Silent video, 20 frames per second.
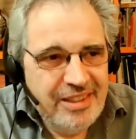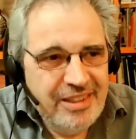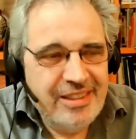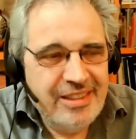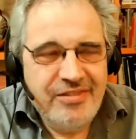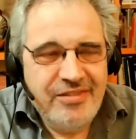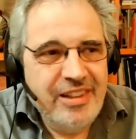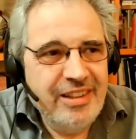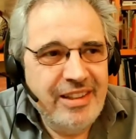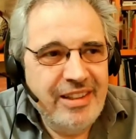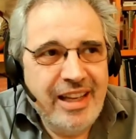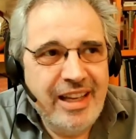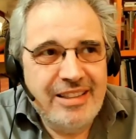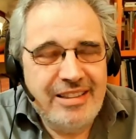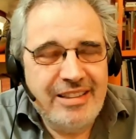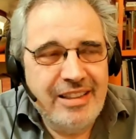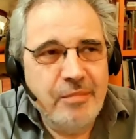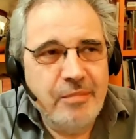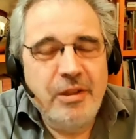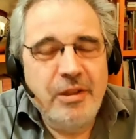It's
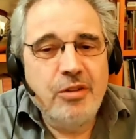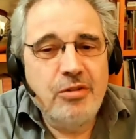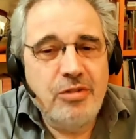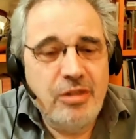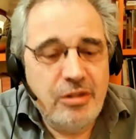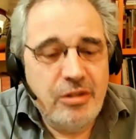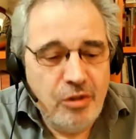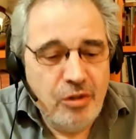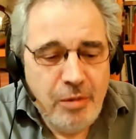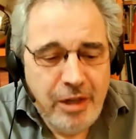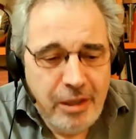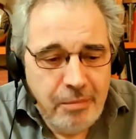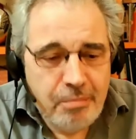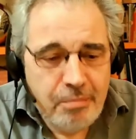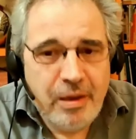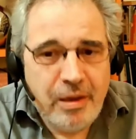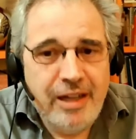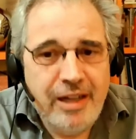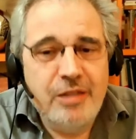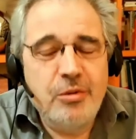fantastic, because the Roman
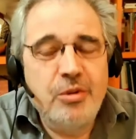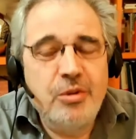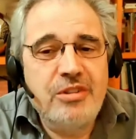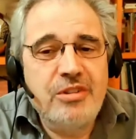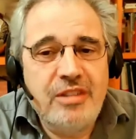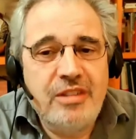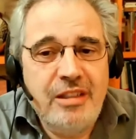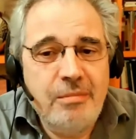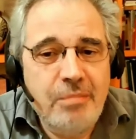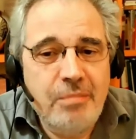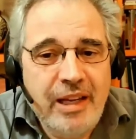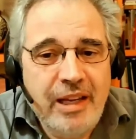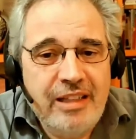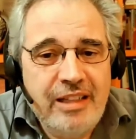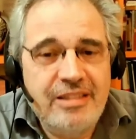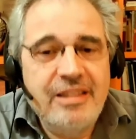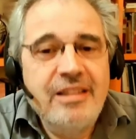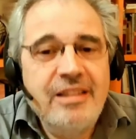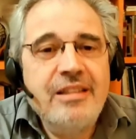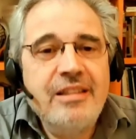Empire was
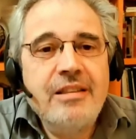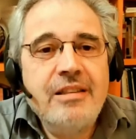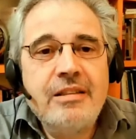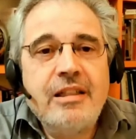sea-based,